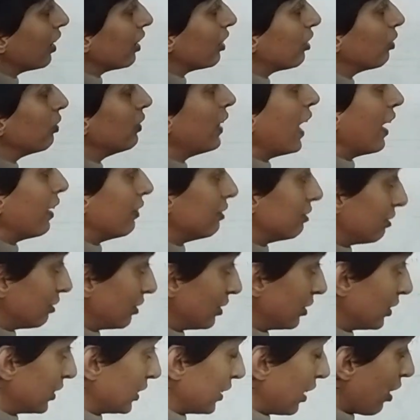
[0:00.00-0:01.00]
to then
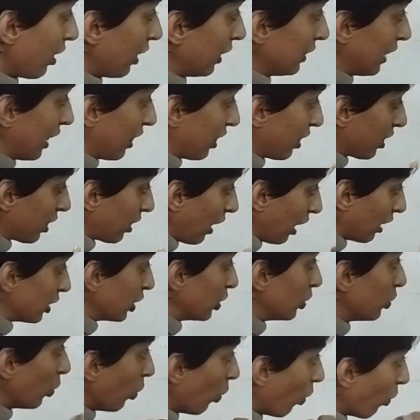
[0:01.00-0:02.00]
this
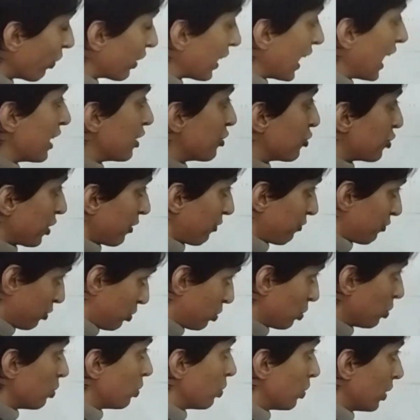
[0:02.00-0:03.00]
sudden overnight shift
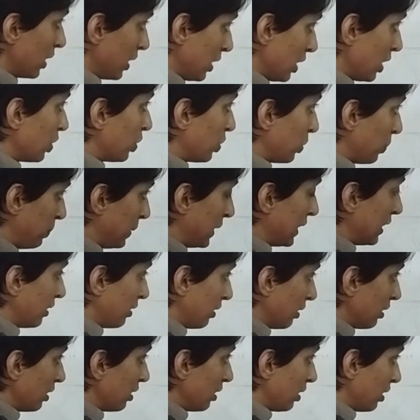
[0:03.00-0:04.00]
to
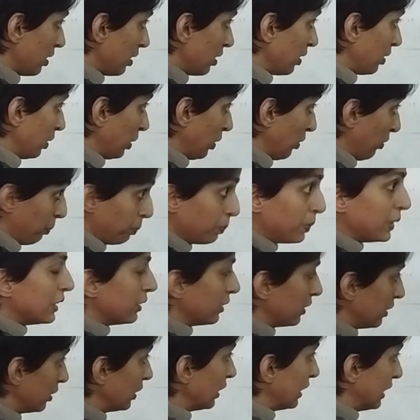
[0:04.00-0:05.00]
being
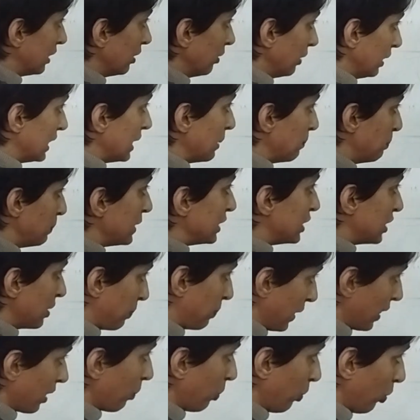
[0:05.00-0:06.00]
deep
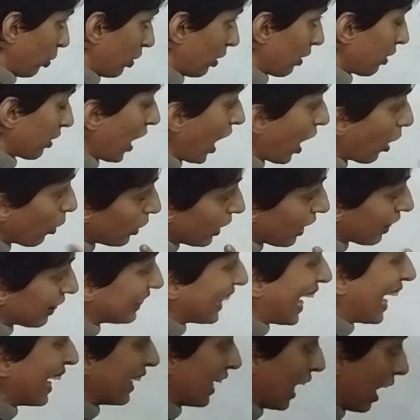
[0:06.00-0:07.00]
BJP supporters. So how does
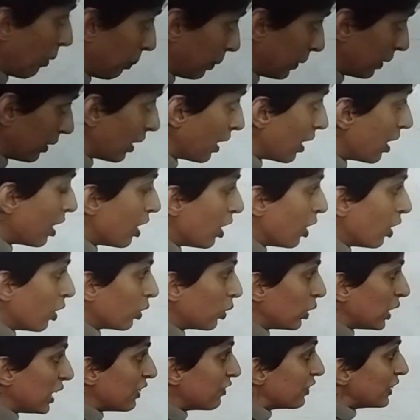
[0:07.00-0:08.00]
that happen?
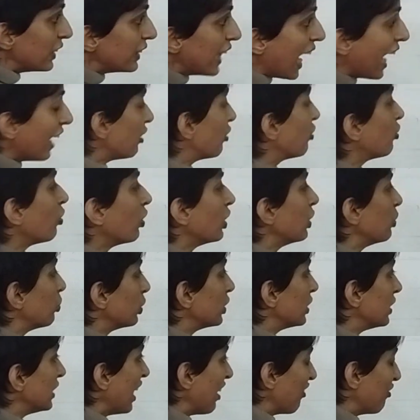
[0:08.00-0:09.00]
So even that story
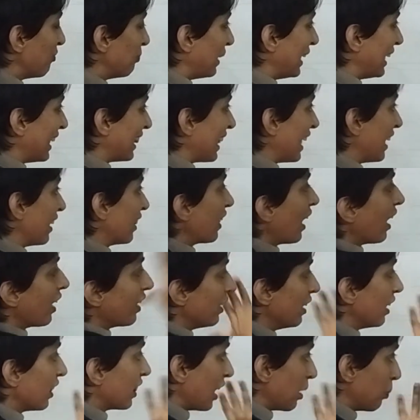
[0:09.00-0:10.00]
wouldn't have made sense
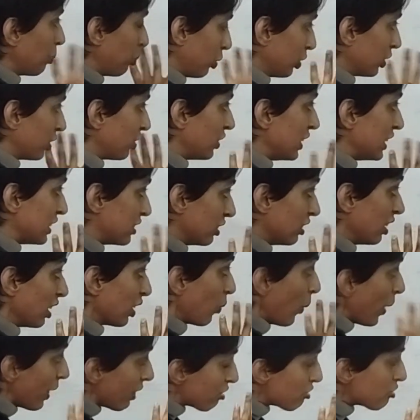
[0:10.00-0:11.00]
unless I put the regional
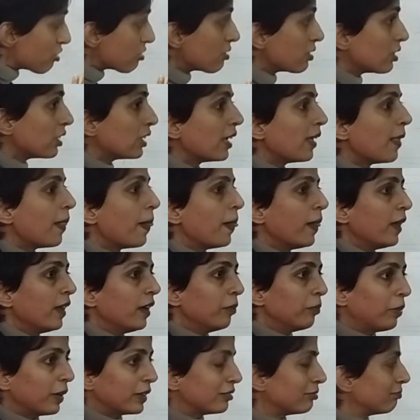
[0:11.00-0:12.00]
question,
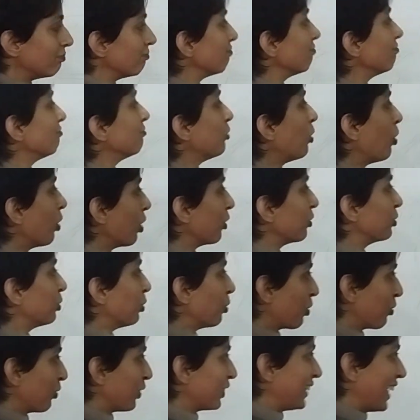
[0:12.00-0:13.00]
but all of
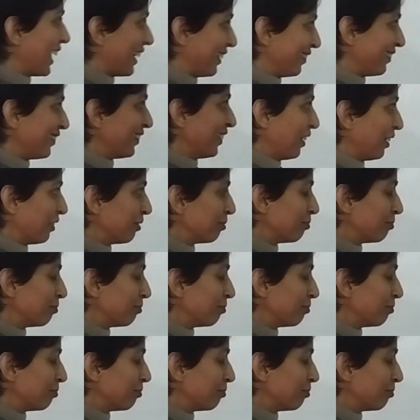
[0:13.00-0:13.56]
those were then,